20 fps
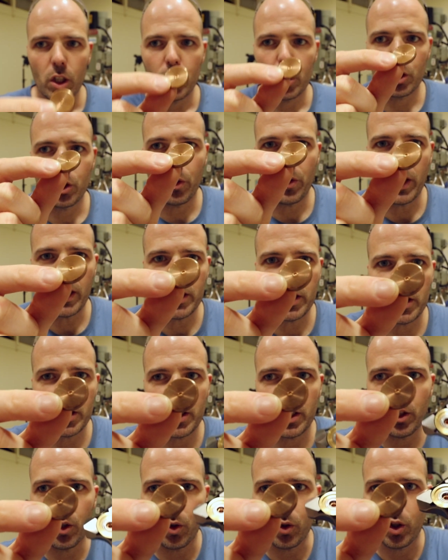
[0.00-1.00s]
So this is
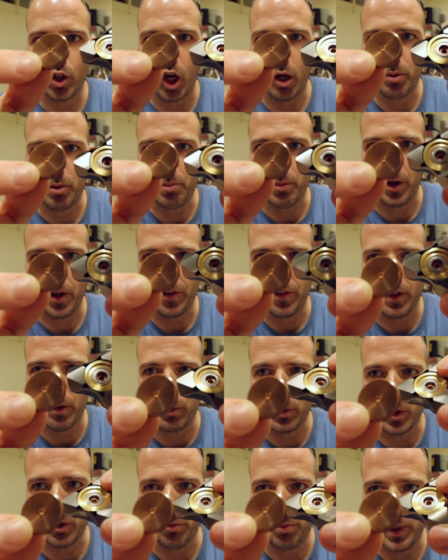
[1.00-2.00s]
the old copper button that
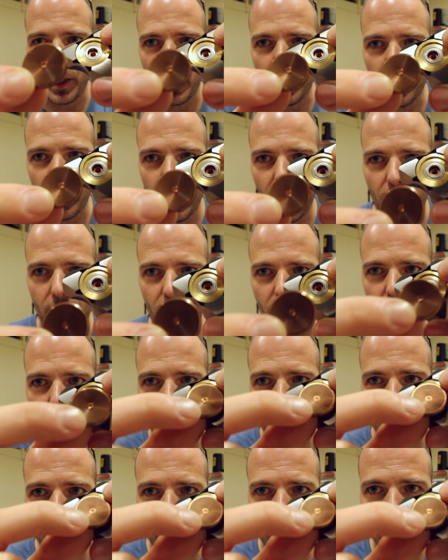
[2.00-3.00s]
would have been in
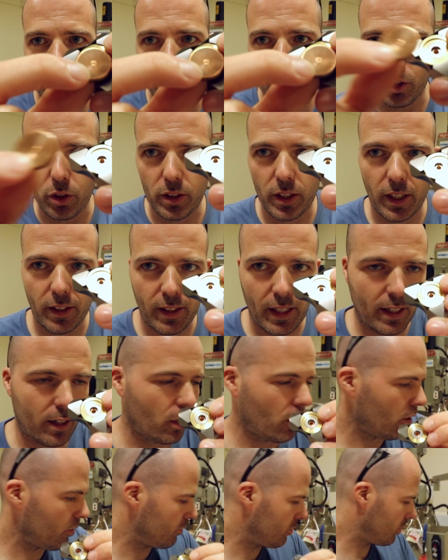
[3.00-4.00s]
here. So I take that
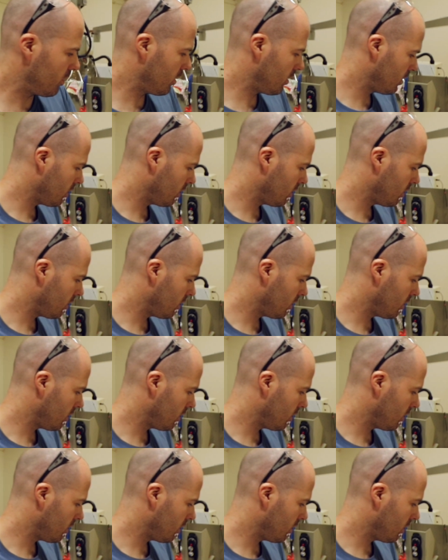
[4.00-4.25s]
off.